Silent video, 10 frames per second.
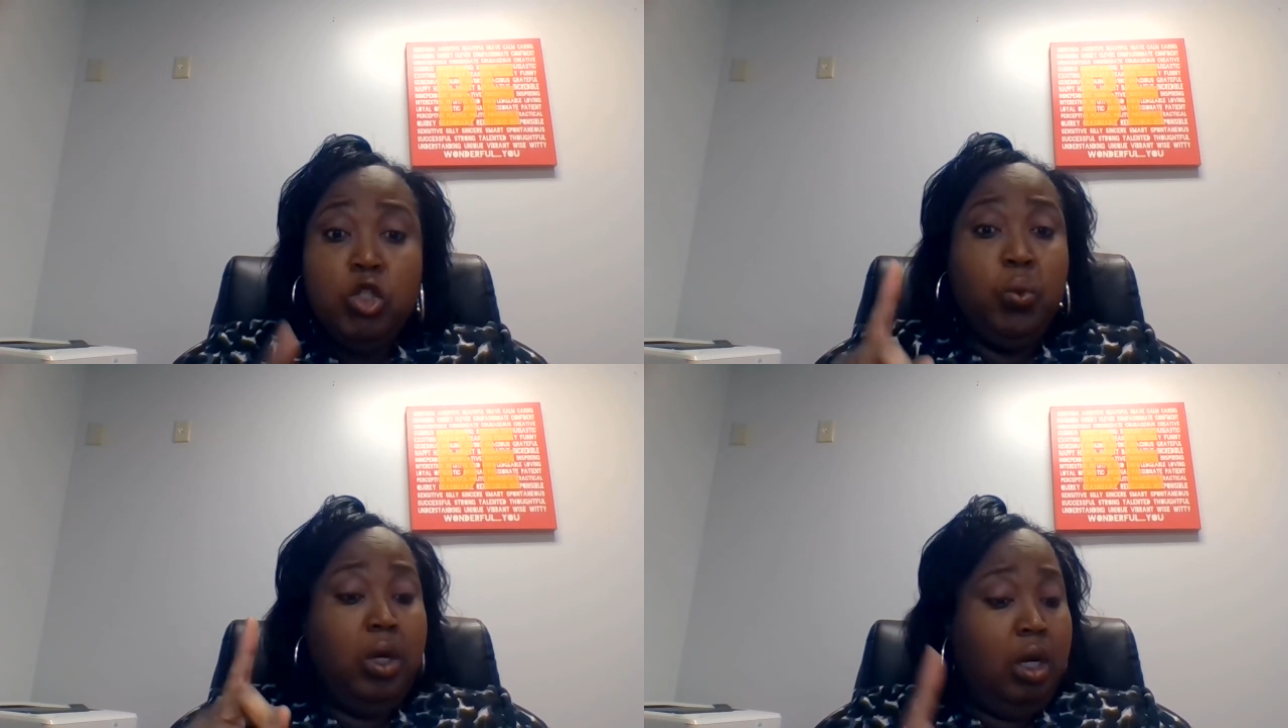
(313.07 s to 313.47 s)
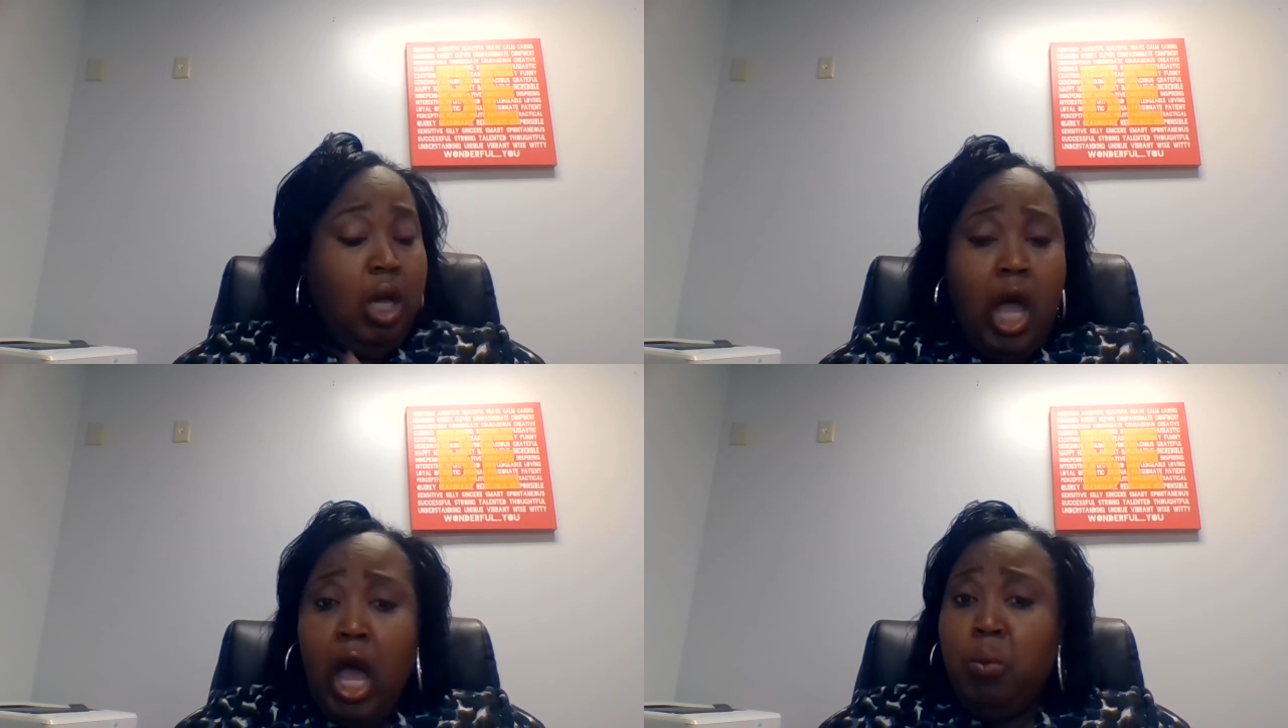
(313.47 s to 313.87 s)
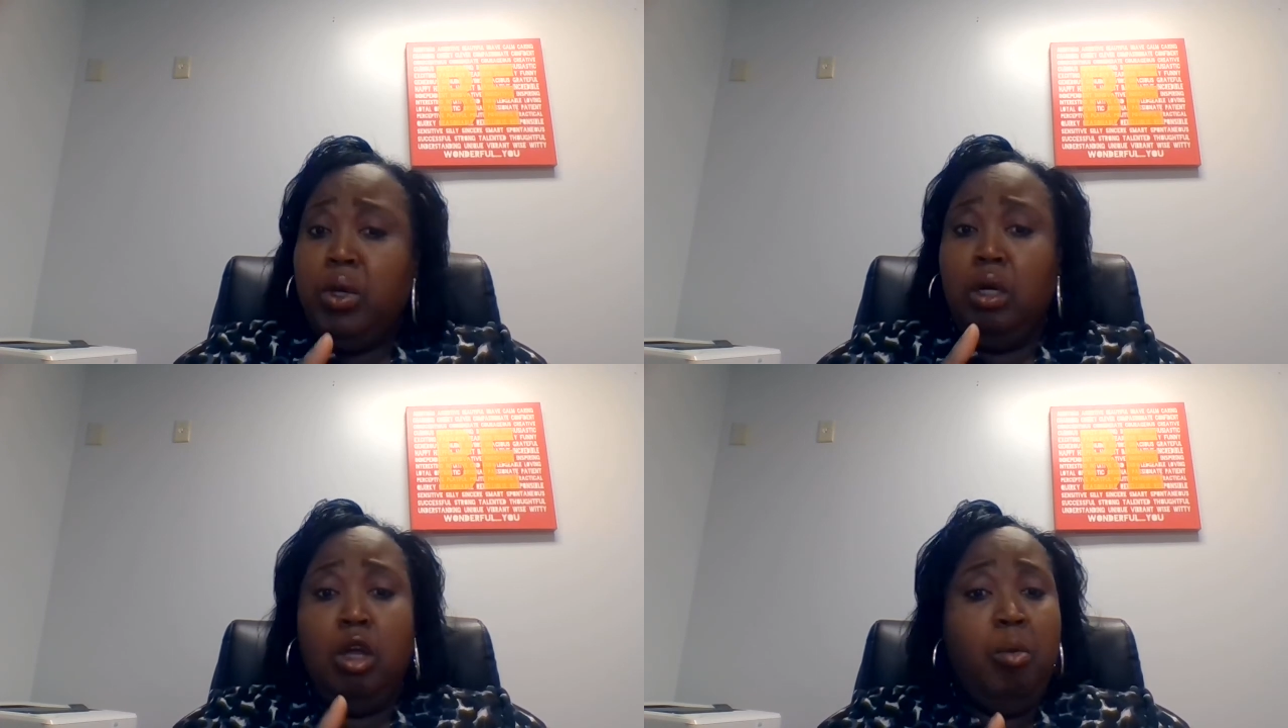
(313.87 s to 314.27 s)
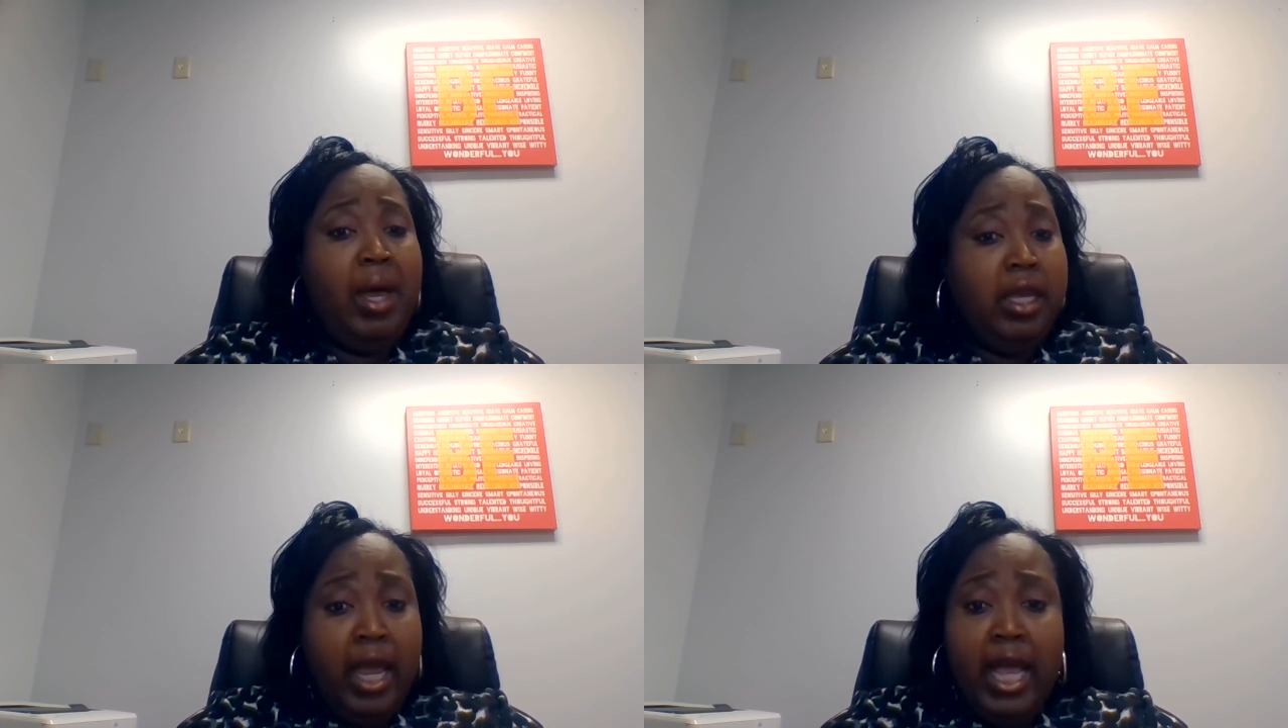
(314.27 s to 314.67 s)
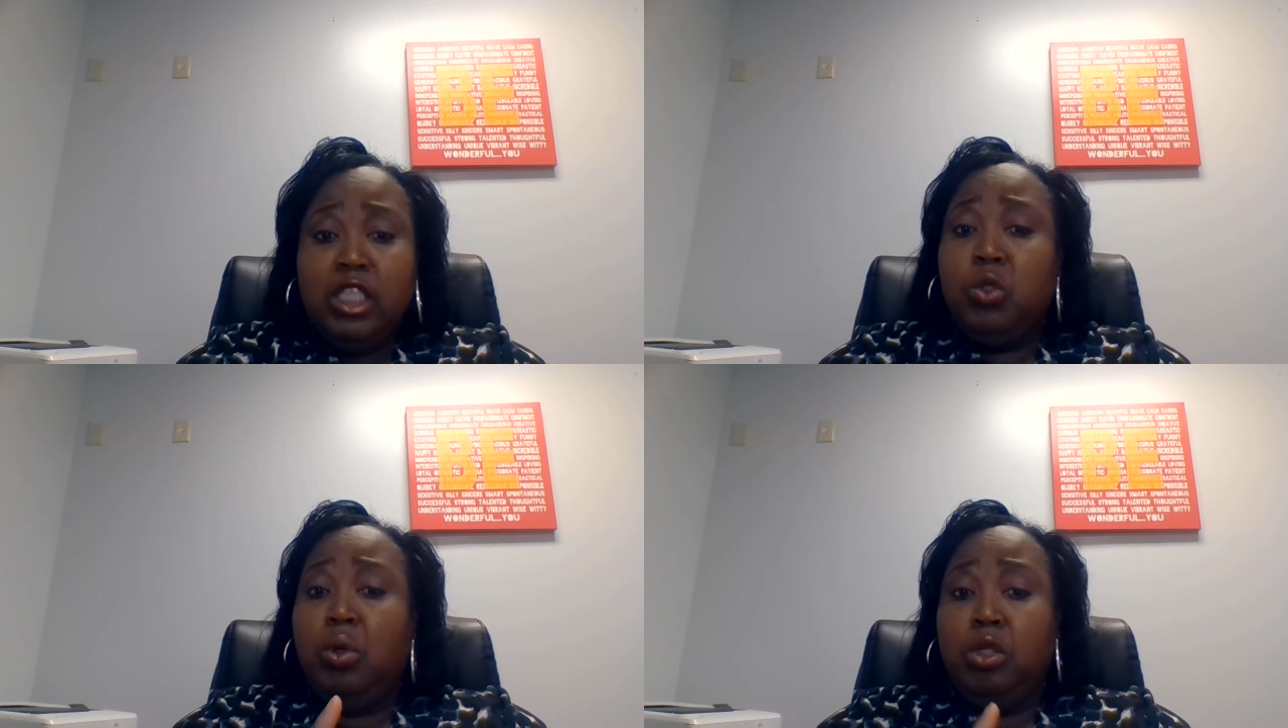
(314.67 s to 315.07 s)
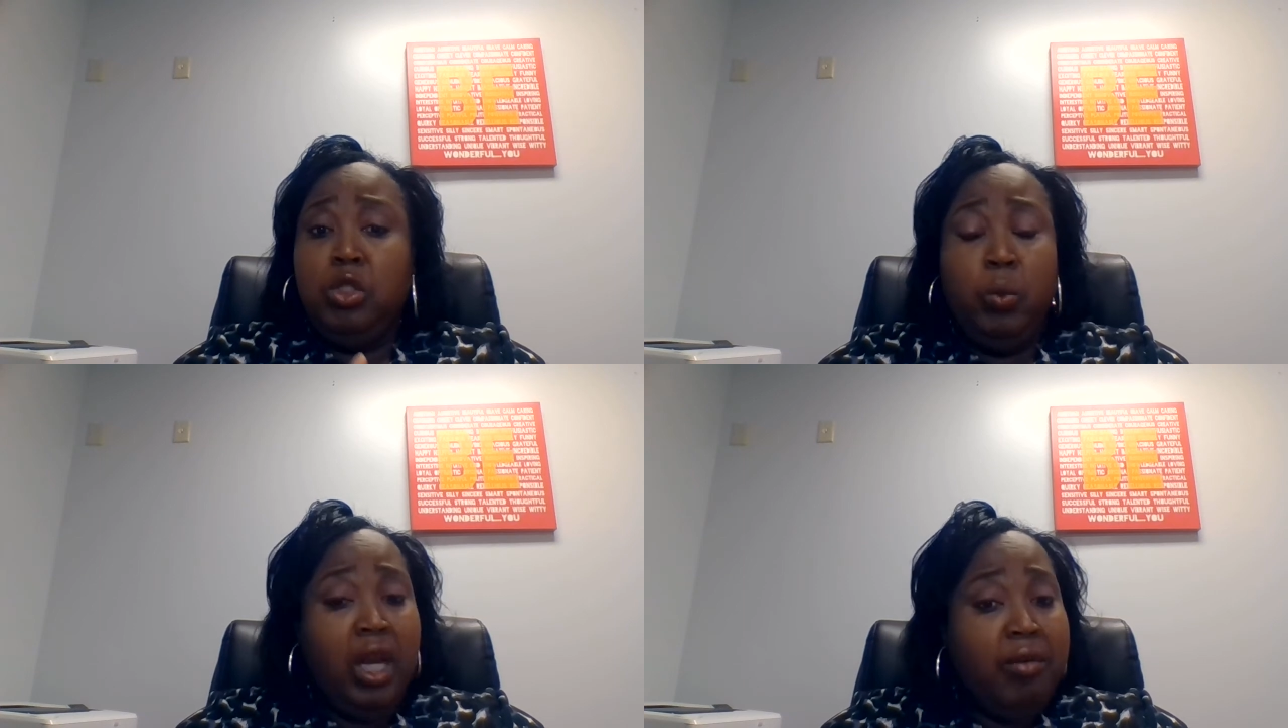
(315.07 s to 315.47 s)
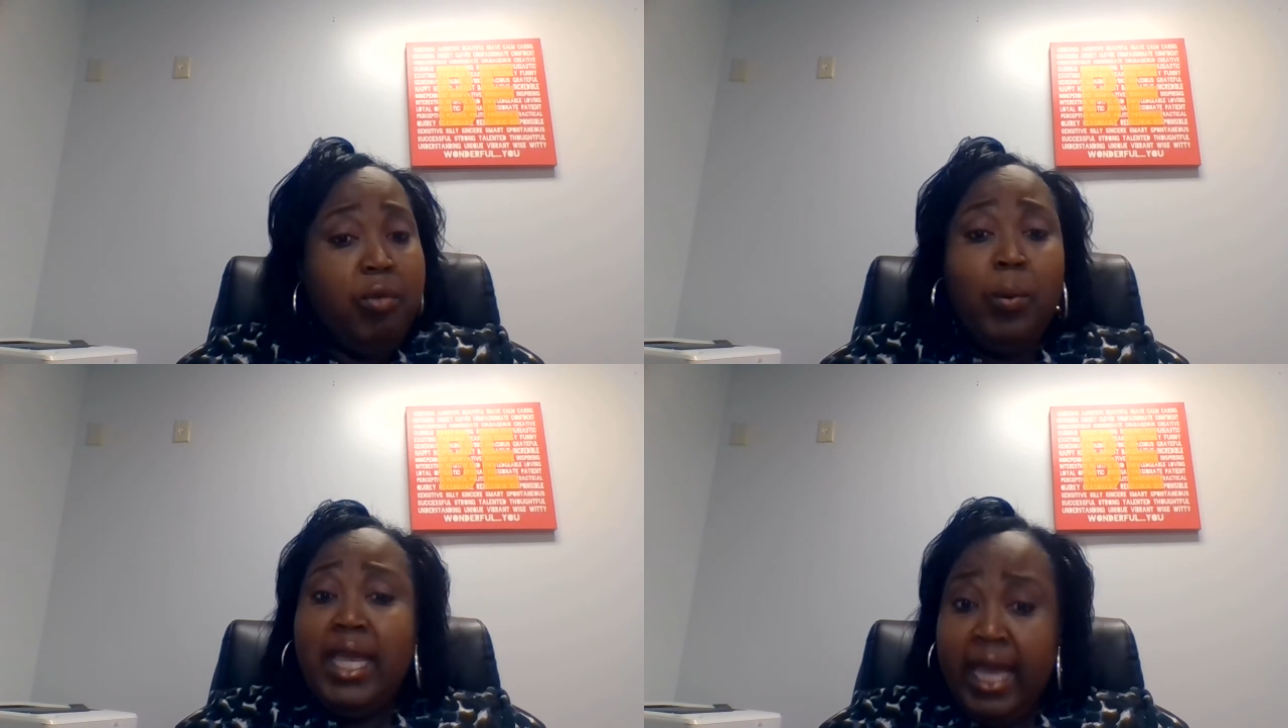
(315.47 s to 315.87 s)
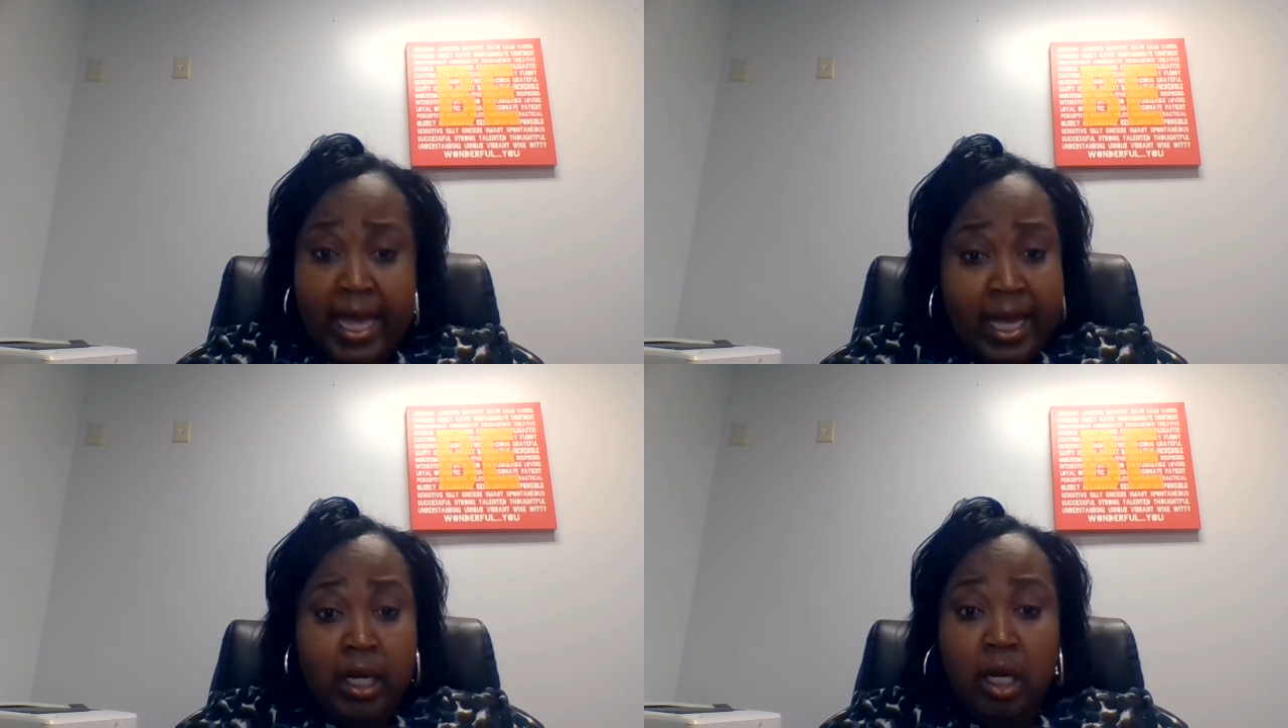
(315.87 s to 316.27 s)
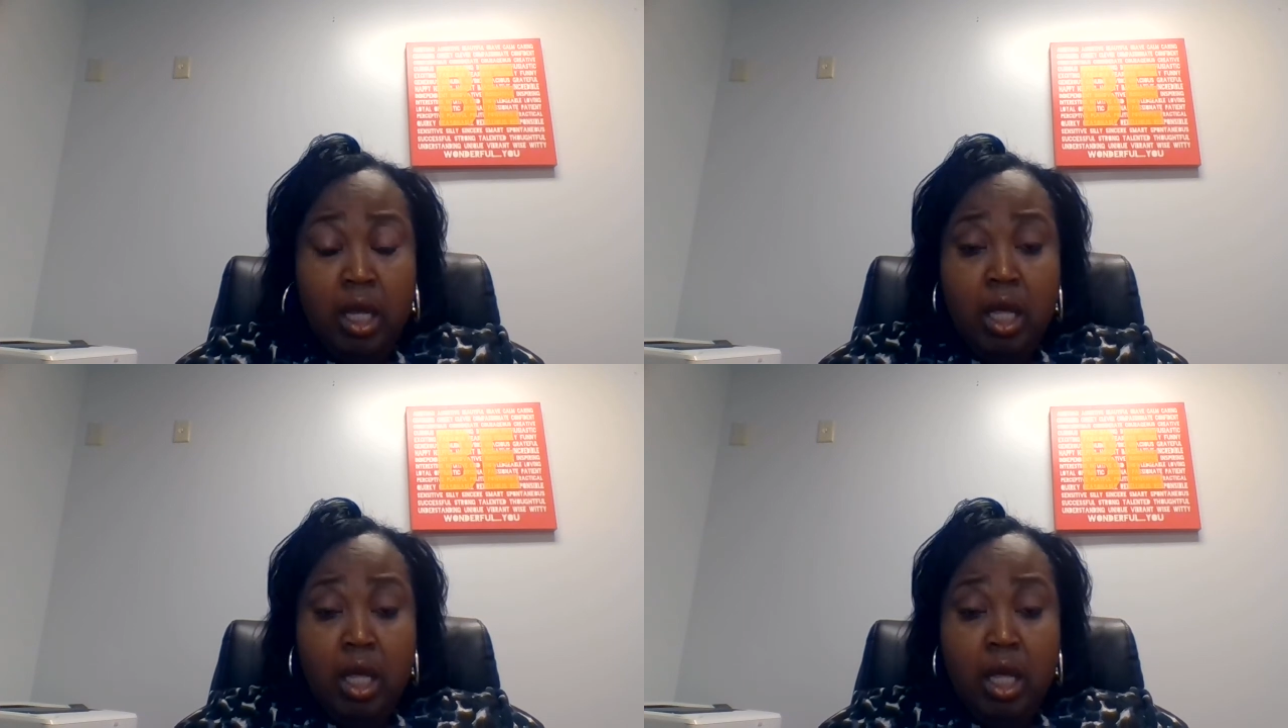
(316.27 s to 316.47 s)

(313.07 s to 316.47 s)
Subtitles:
we're gonna call, we're gonna go by your houses, we're gonna do whatever we can